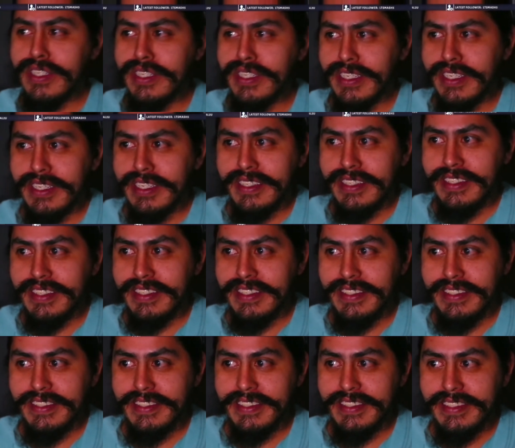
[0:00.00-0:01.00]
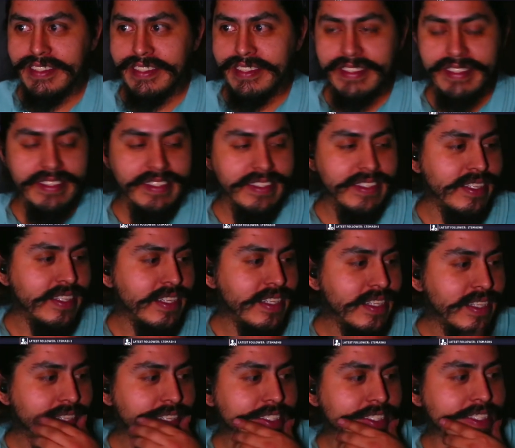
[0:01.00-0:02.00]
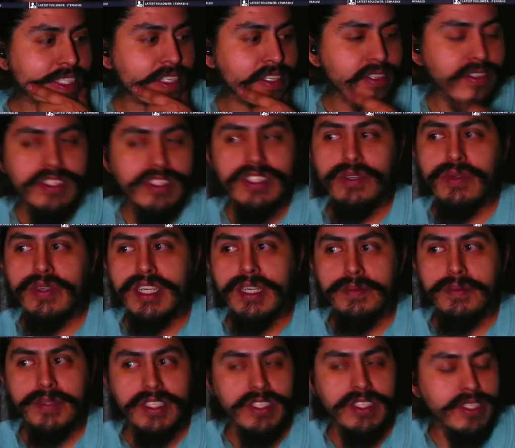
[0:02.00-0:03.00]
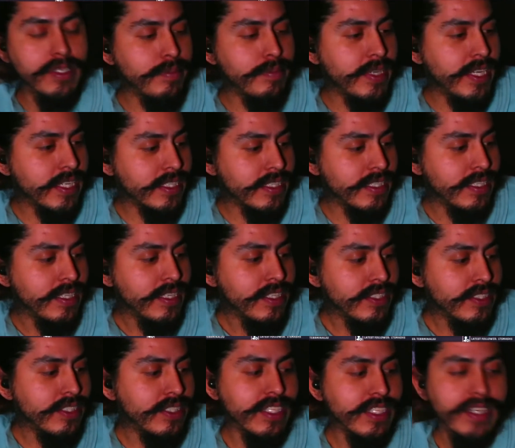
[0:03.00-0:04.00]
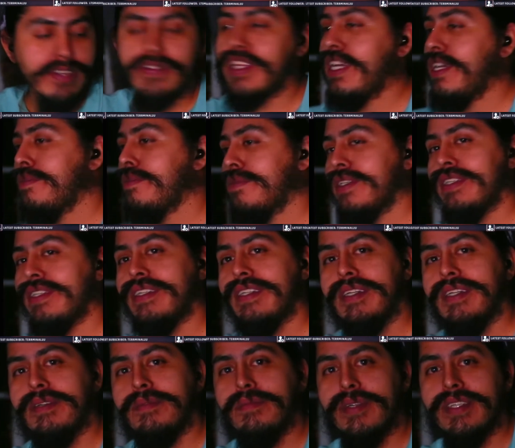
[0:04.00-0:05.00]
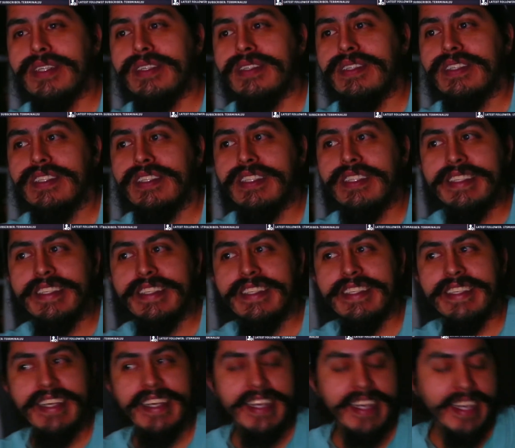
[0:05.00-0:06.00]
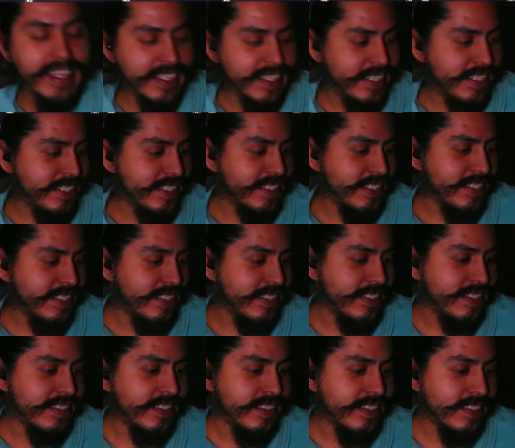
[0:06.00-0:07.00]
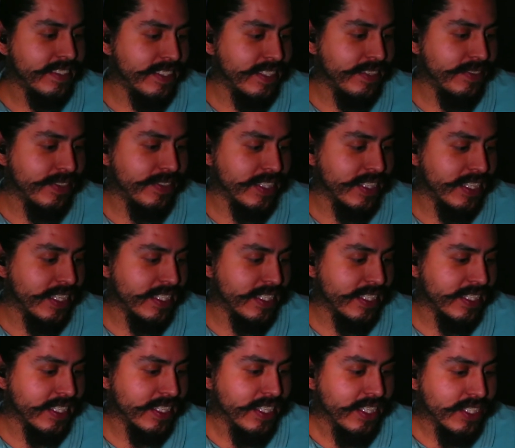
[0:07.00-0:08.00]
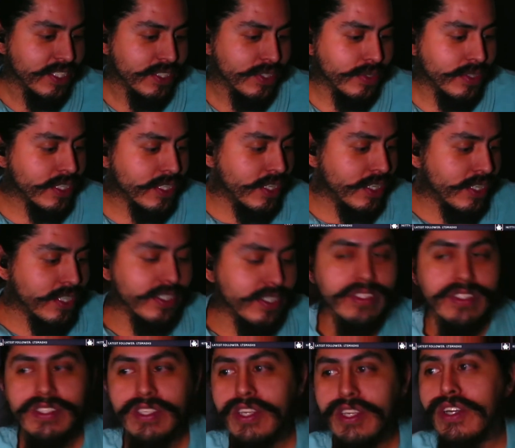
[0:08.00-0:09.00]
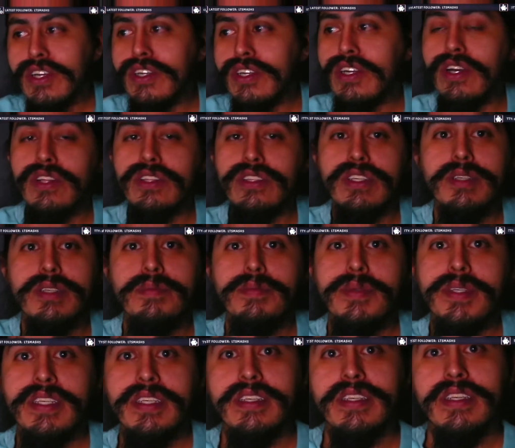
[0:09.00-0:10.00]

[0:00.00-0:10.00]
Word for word: get? Let's see, let's see what comes in your baggie. She's off camera, but she's here. Hi, guys. Hi. Different lighting. So the cards are all gonna be